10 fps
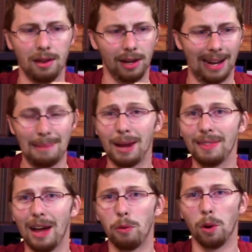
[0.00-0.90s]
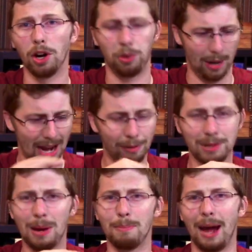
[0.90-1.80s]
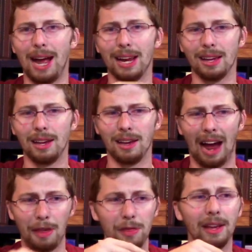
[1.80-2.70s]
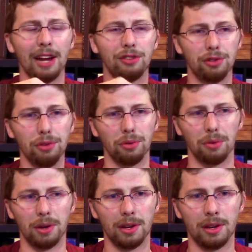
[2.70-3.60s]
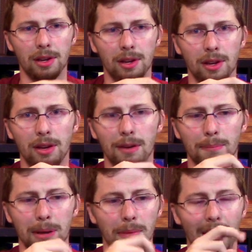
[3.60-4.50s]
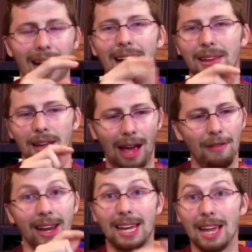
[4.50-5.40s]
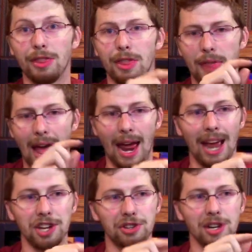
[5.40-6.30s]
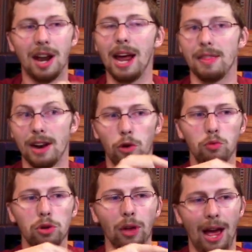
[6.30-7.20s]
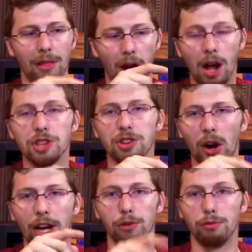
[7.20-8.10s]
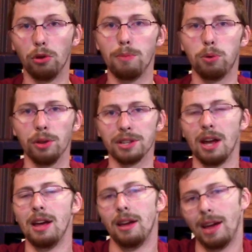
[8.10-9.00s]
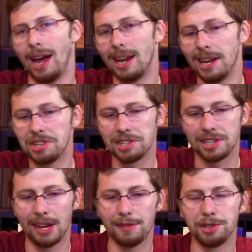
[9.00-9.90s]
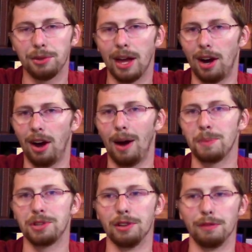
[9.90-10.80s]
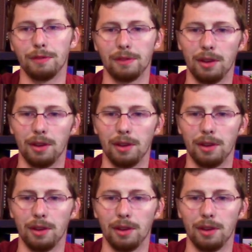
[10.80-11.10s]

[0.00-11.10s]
can I make that work? Do I have what's in my bag? I think I do. But if I get that extra night, then the odds are I could really pull this. And it just gives you that option of,